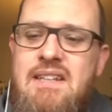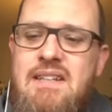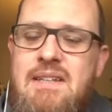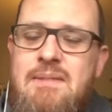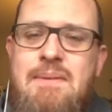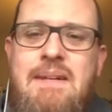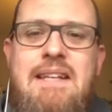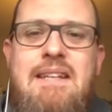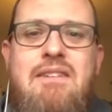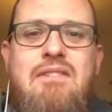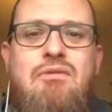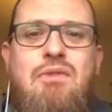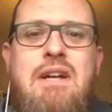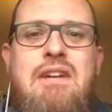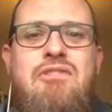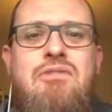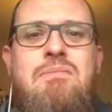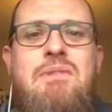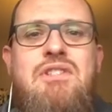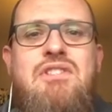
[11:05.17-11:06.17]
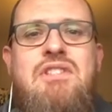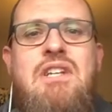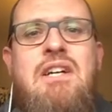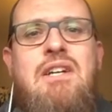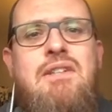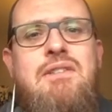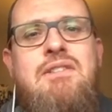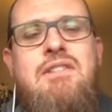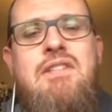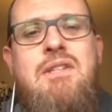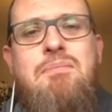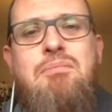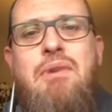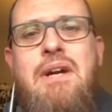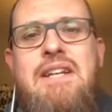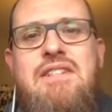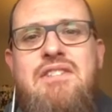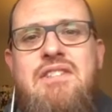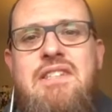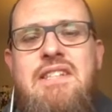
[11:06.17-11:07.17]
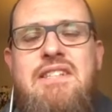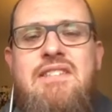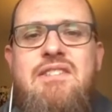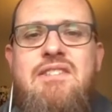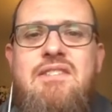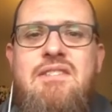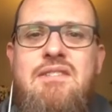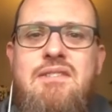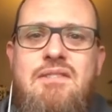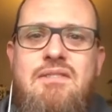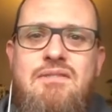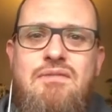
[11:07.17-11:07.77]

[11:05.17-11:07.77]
I mean, right from the start, the price of this